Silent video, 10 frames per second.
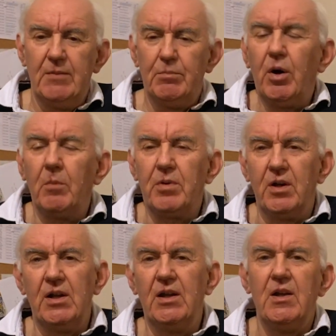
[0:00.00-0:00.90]

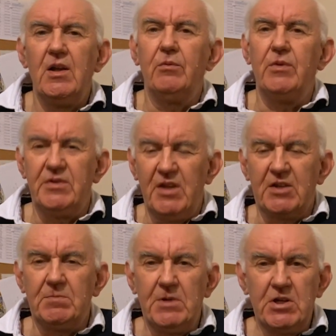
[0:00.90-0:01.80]
popular with the
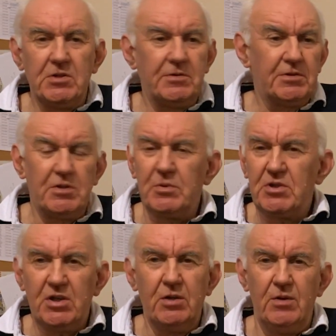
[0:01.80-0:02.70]
expeditions because it was
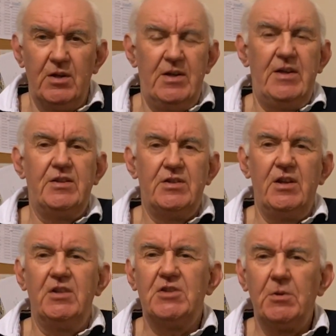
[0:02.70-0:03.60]
so light,
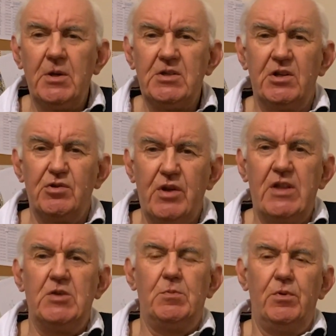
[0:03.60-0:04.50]
so easy to
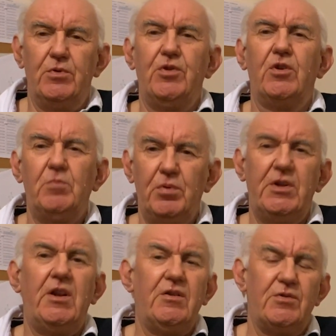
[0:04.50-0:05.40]
transport. You could put
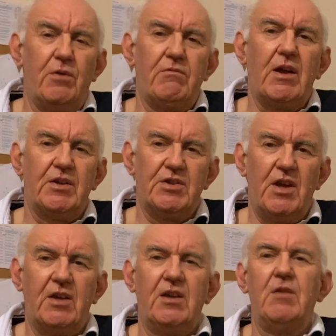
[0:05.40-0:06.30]
it into a
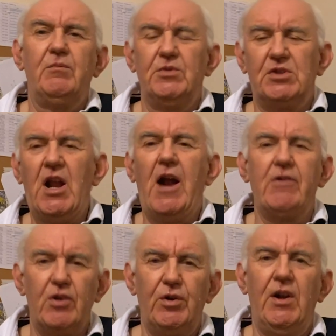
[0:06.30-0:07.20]
rucksack. It was
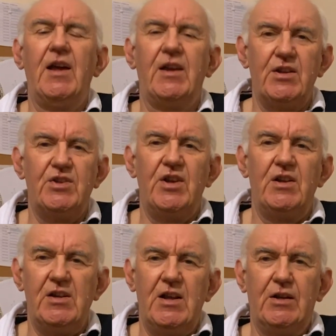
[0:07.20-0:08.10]
carry-on luggage in
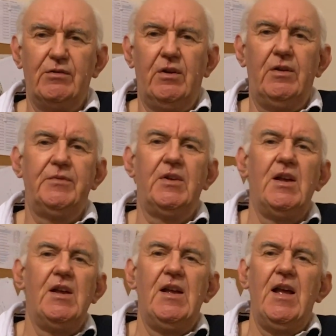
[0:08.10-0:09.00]
an aircraft
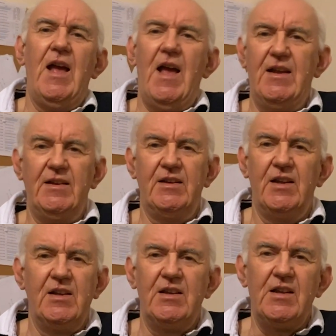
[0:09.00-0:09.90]
and
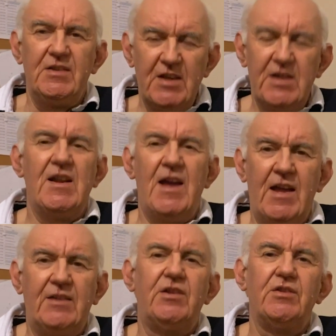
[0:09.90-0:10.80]
it didn't
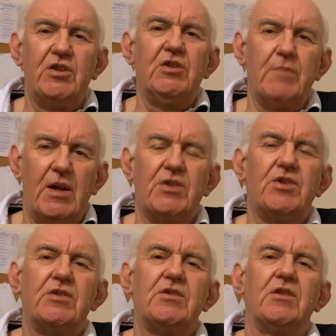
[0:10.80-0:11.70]
add too
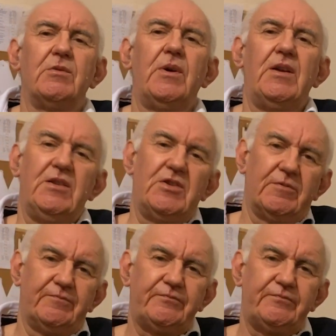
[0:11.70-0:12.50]
much to the weight.